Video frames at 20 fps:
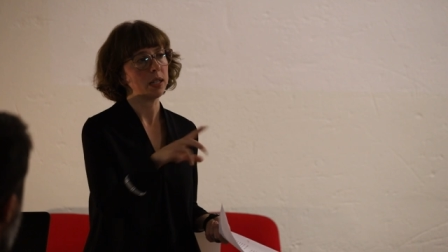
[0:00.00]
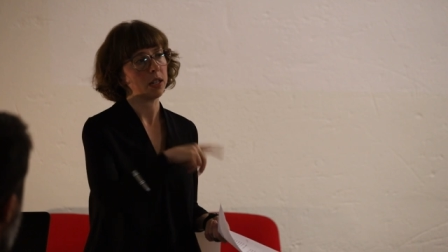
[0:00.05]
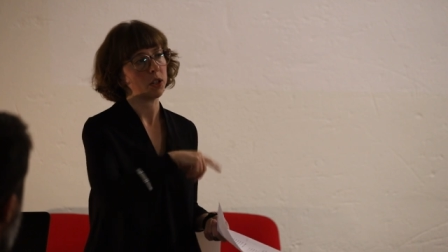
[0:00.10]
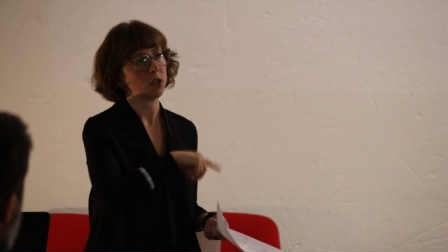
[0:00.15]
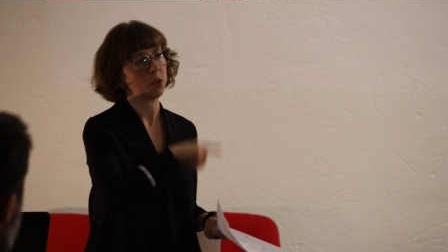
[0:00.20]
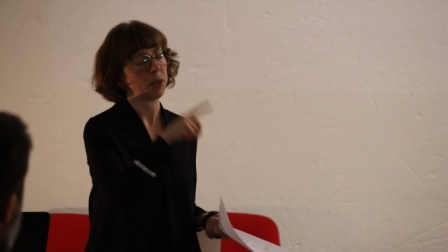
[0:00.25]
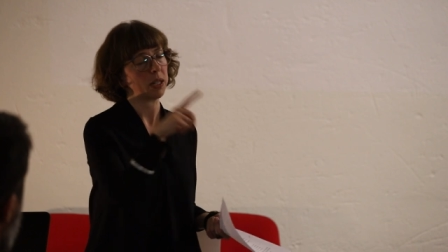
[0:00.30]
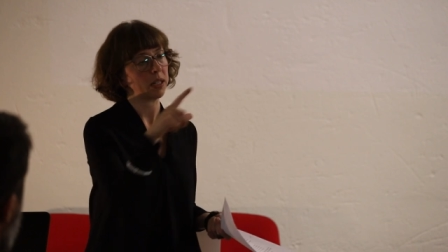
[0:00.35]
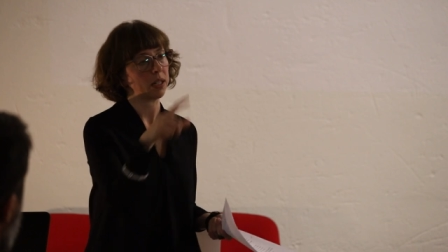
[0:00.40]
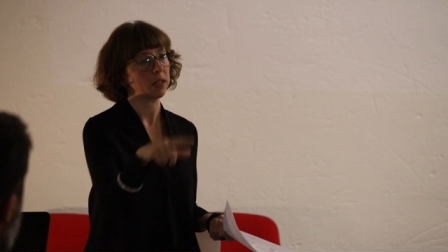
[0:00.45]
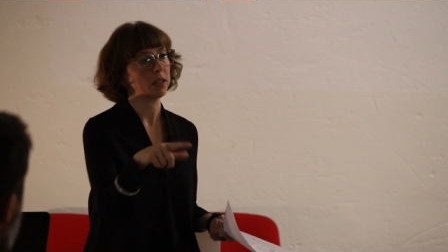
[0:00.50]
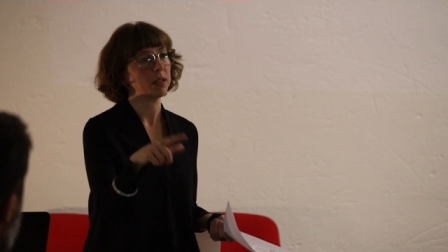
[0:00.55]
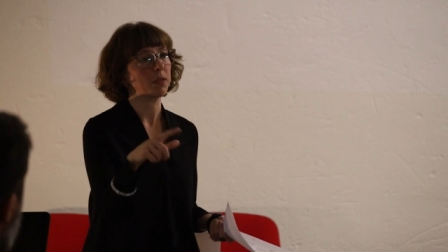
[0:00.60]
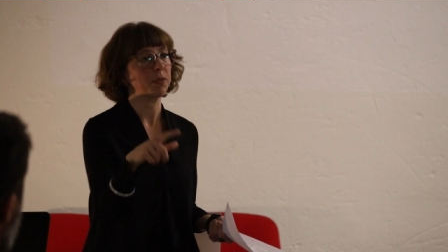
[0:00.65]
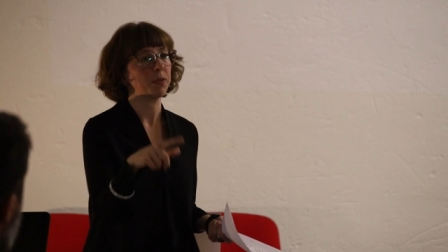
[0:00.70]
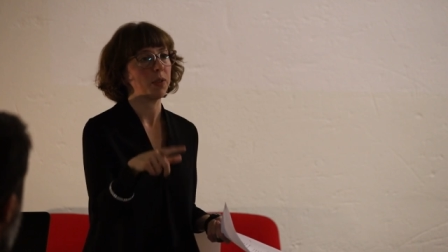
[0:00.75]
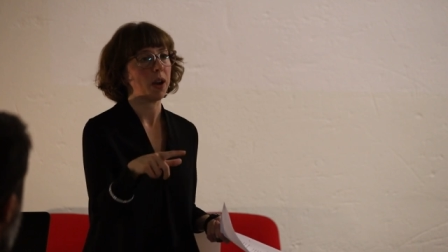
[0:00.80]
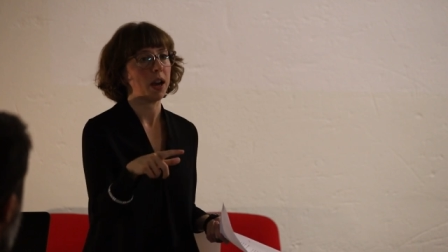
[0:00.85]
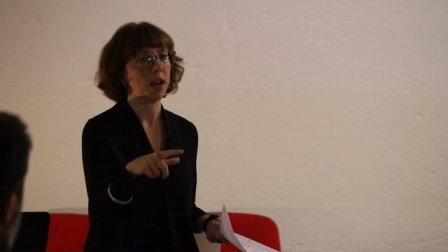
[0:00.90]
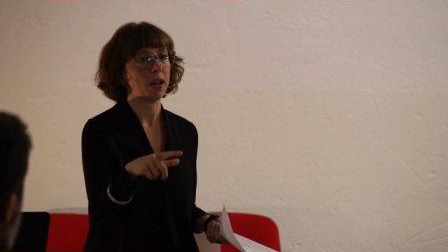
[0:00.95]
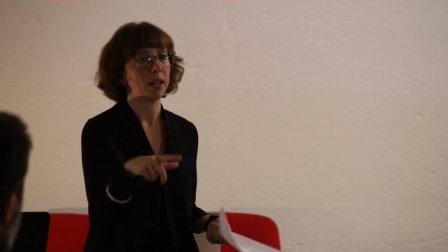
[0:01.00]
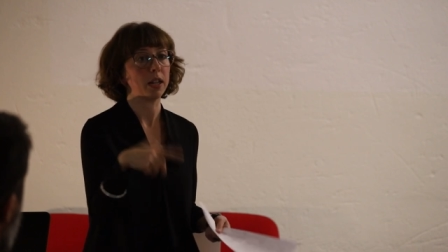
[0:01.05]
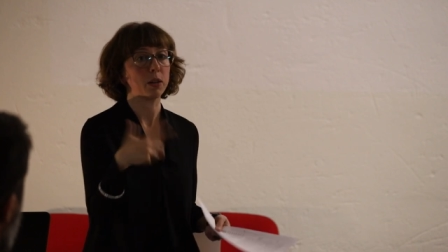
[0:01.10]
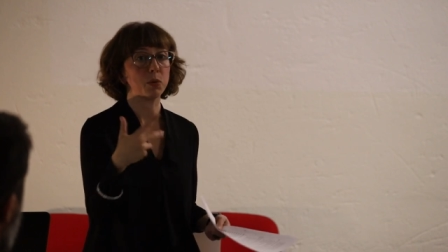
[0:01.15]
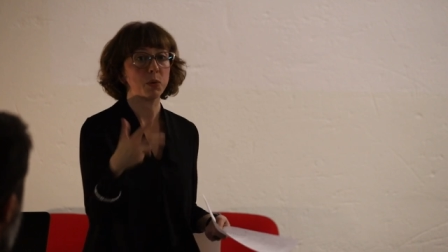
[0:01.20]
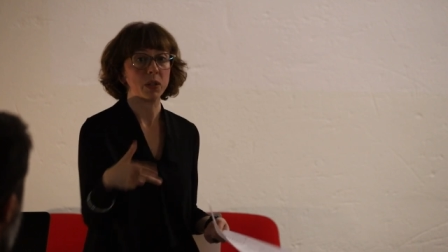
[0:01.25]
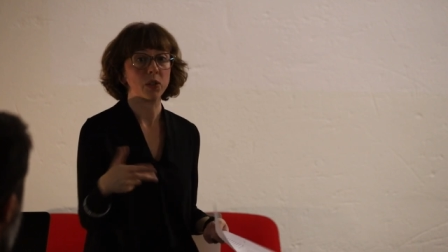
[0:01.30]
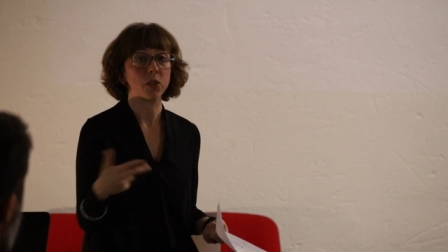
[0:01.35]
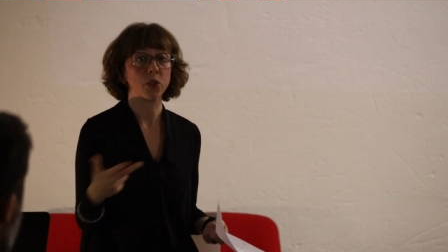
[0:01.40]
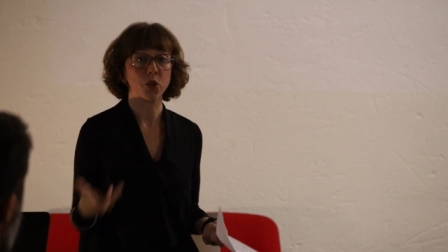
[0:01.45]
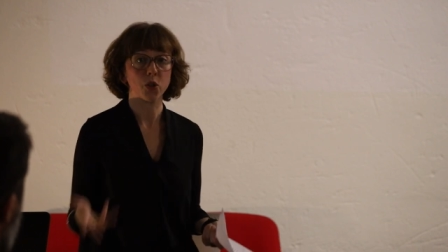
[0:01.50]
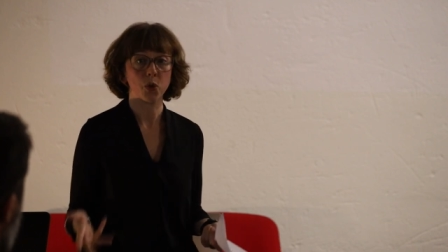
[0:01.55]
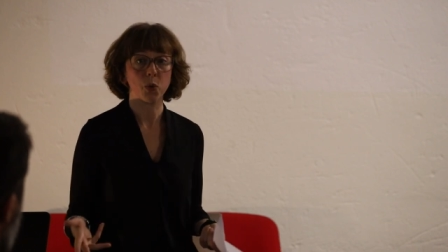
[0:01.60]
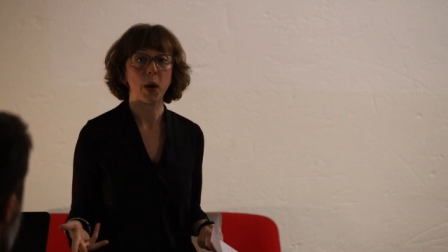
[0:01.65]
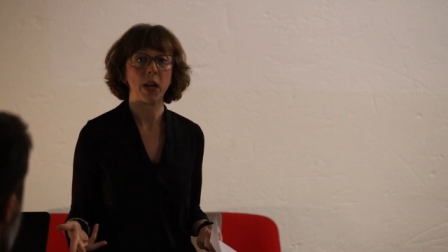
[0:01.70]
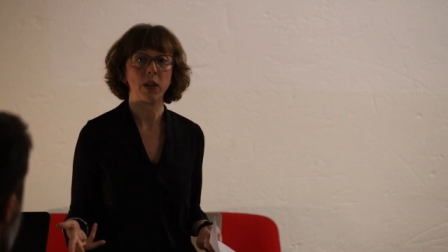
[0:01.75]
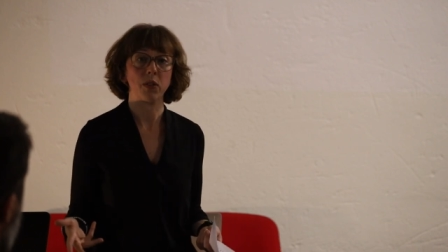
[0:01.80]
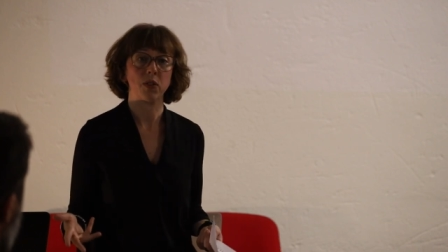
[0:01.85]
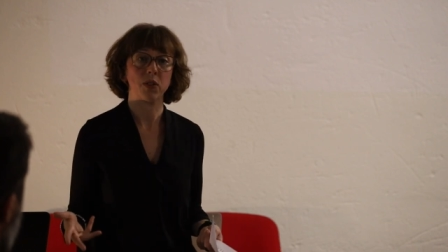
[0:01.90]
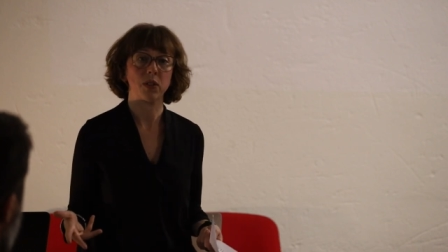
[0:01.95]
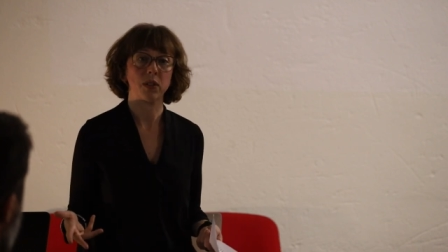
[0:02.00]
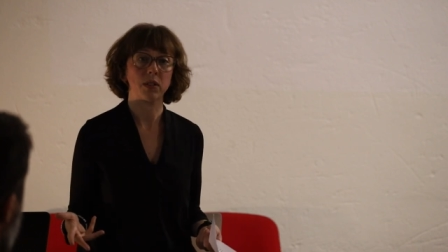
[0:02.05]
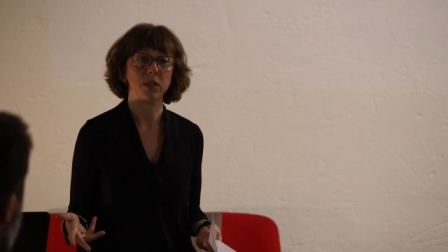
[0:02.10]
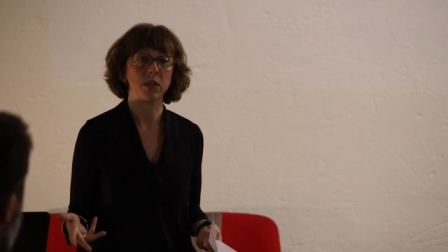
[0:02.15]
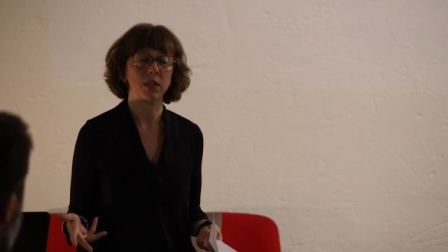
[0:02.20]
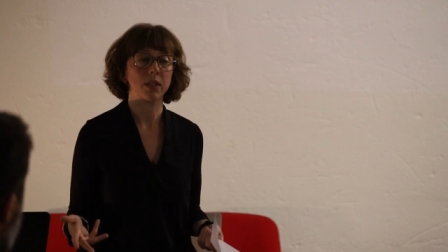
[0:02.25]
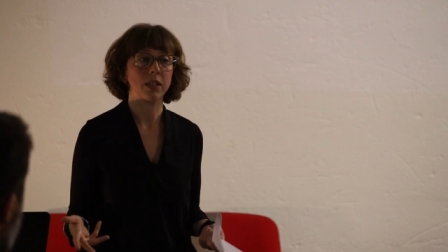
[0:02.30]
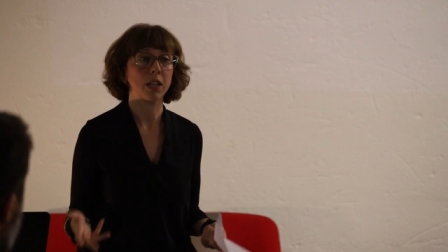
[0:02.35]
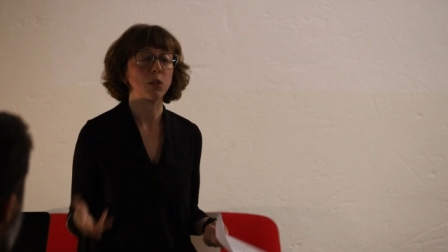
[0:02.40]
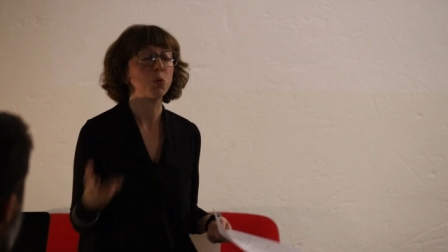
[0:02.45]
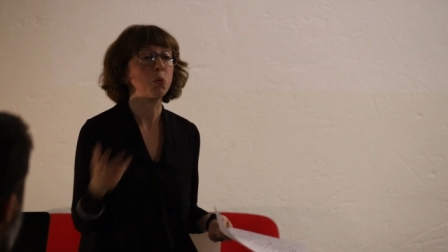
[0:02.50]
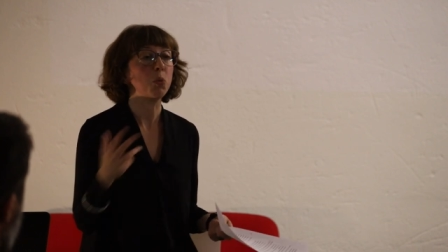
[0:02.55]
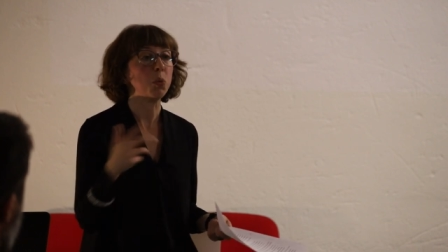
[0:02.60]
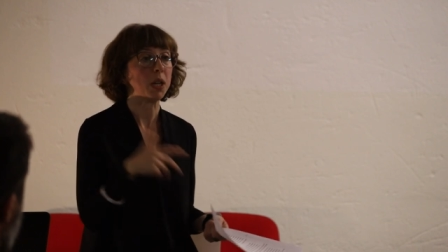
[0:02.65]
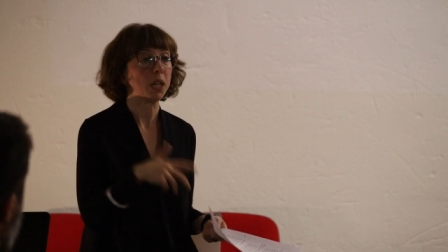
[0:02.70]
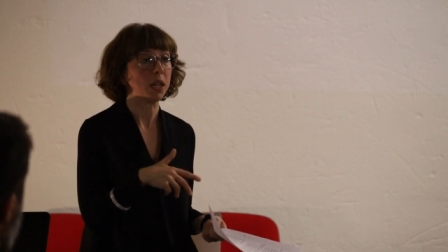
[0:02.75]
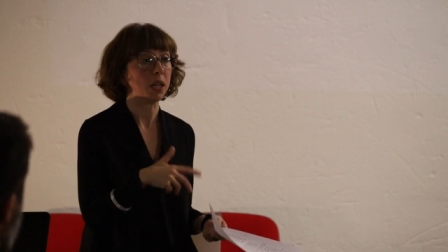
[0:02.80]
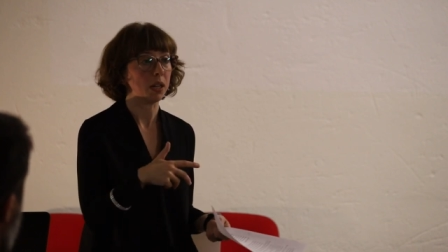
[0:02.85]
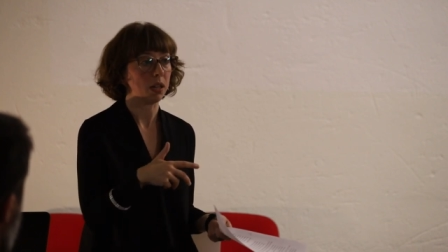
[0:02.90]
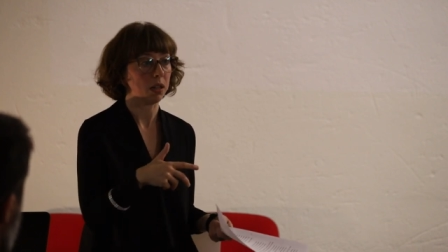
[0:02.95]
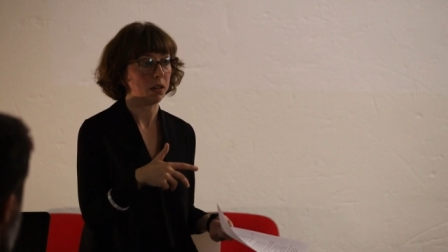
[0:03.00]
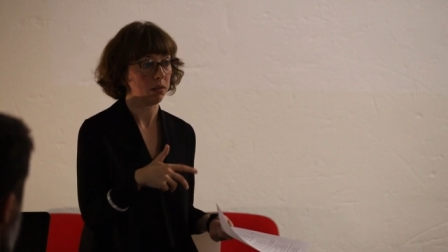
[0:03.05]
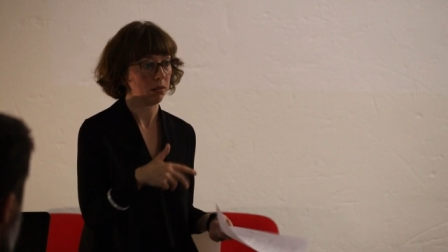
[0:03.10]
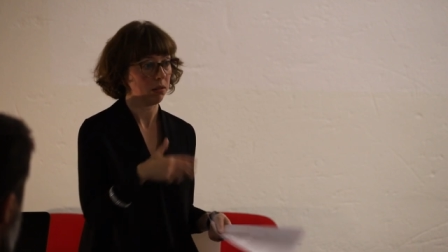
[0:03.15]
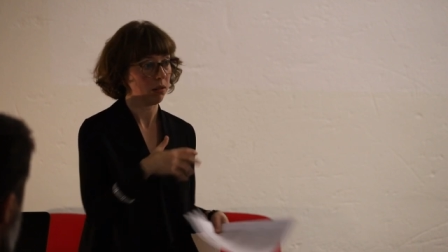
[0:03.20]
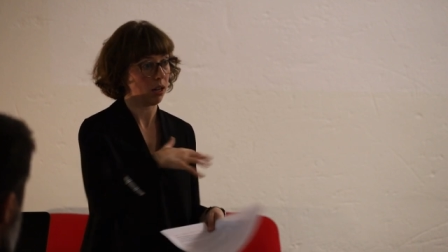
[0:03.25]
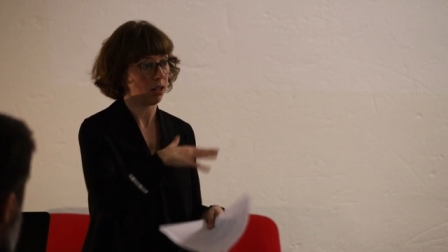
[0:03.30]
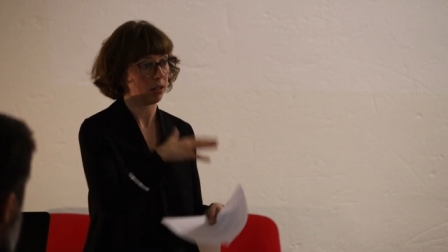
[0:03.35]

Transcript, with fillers: it is is to identify a research question that we,